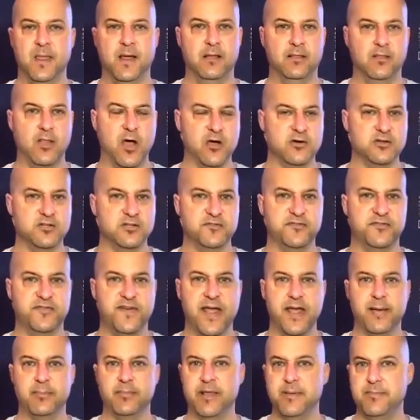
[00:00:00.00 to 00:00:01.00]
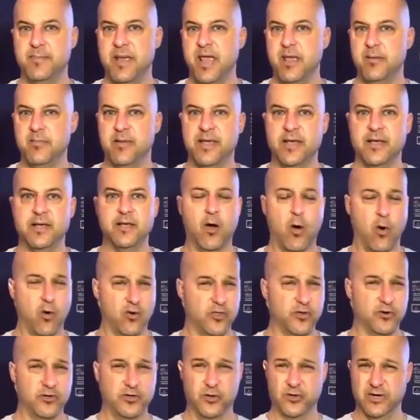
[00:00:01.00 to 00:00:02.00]
larger family maybe, or
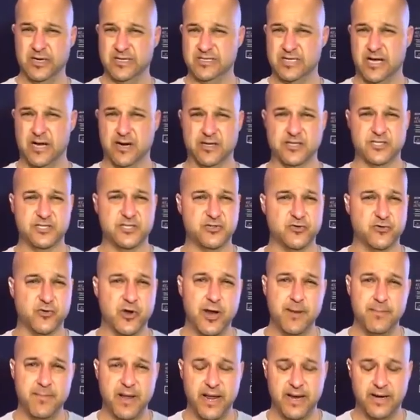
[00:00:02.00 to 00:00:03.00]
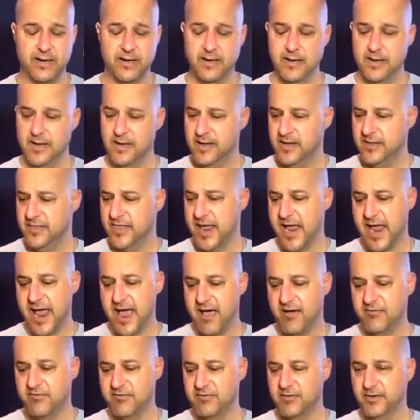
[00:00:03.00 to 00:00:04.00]
they're doing a ton of streaming. They
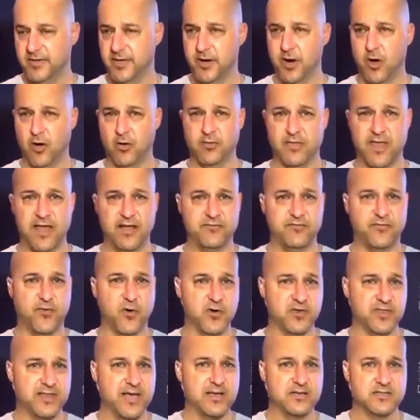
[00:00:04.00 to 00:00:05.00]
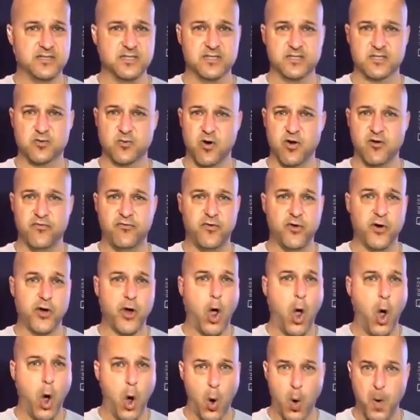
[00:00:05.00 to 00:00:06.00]
have, you know, that 4,000 square foot
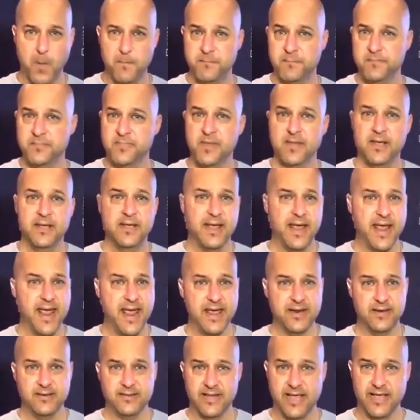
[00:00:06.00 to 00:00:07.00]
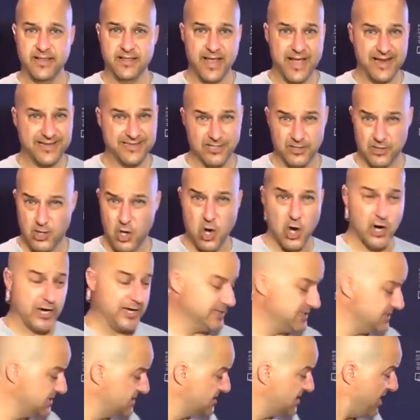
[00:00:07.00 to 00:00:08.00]
home, and they like the look.
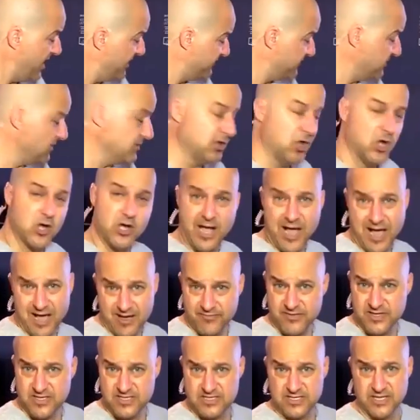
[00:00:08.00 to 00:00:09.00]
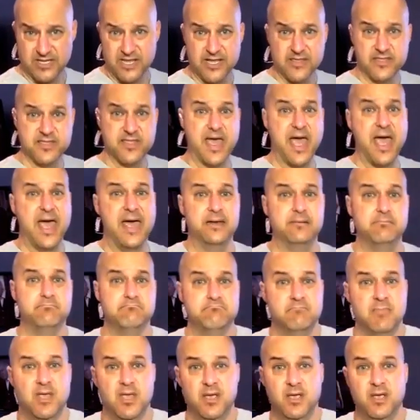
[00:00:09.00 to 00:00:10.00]
It's a softer look, obviously, than
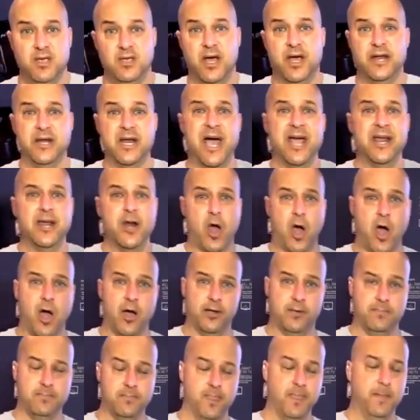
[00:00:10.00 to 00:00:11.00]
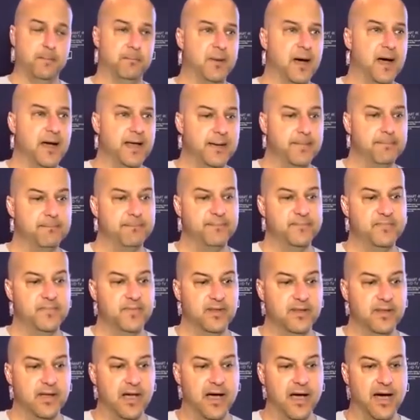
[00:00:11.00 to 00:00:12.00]
a Nighthawk. But
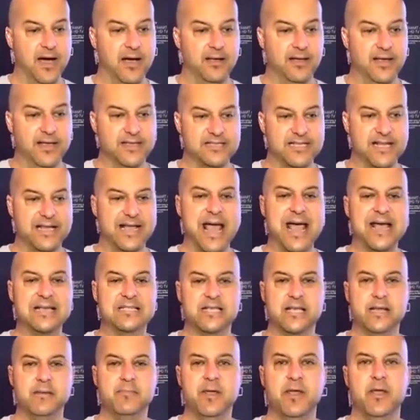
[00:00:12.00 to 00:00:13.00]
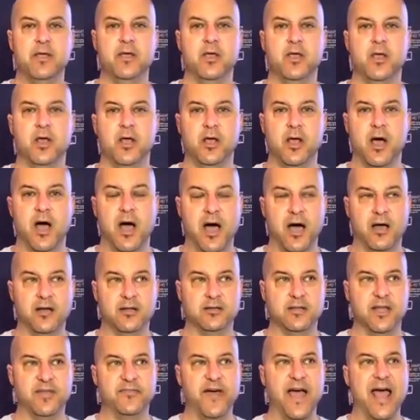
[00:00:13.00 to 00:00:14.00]
it's like asking me
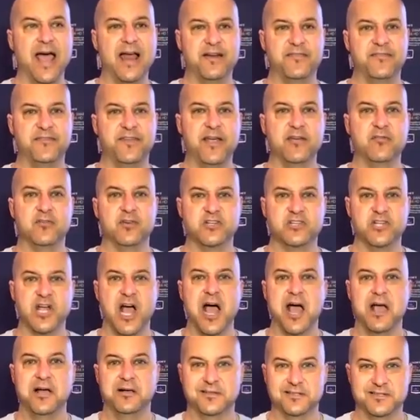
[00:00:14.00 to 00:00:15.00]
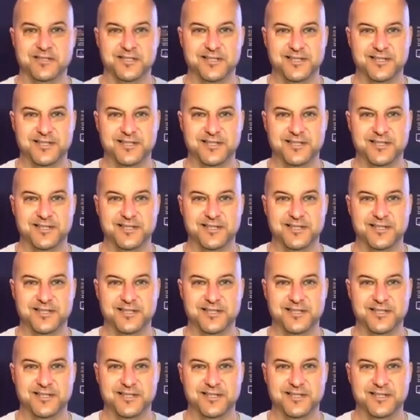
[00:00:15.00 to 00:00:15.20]
if I had a favorite child.